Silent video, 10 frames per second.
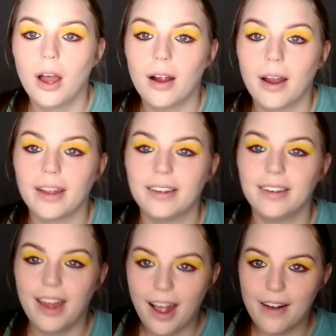Alright,
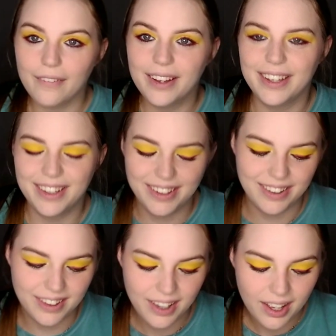now
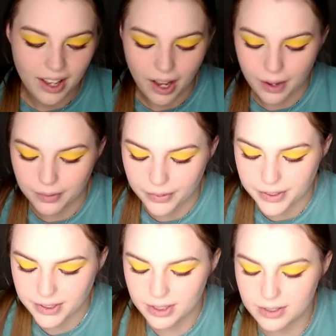I'm
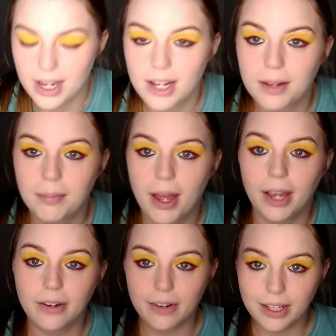going to take
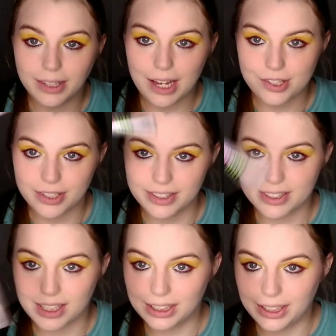my Great
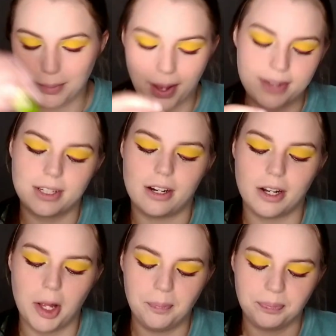Lashes Clear
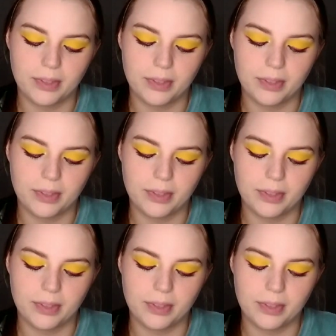Mascara.